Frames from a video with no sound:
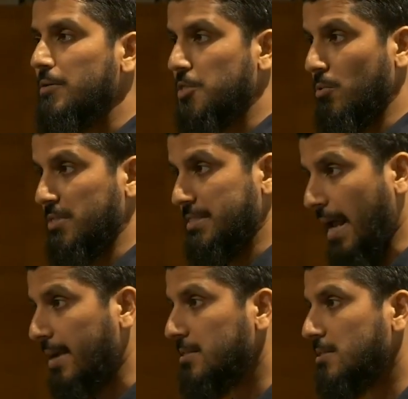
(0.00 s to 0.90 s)
she was
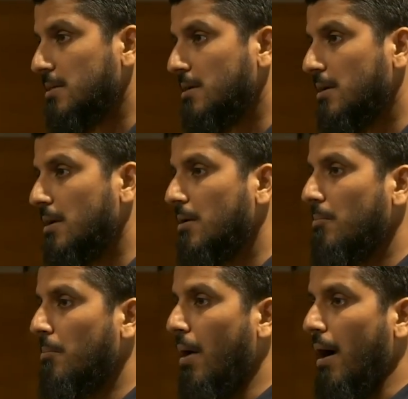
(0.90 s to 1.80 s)
attacked
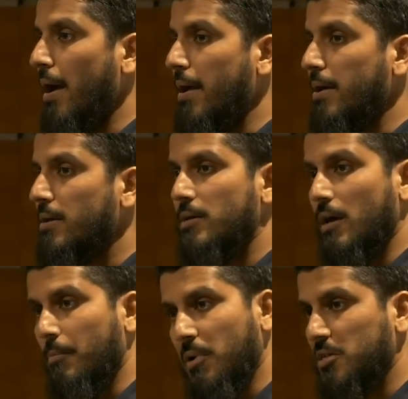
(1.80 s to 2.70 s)
by
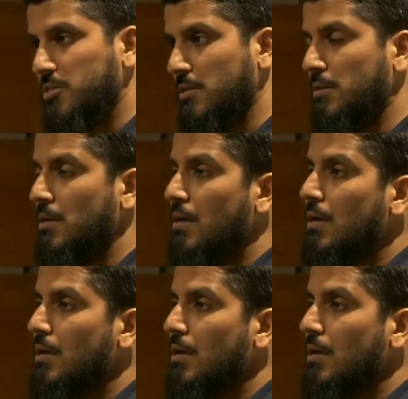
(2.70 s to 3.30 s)
a person.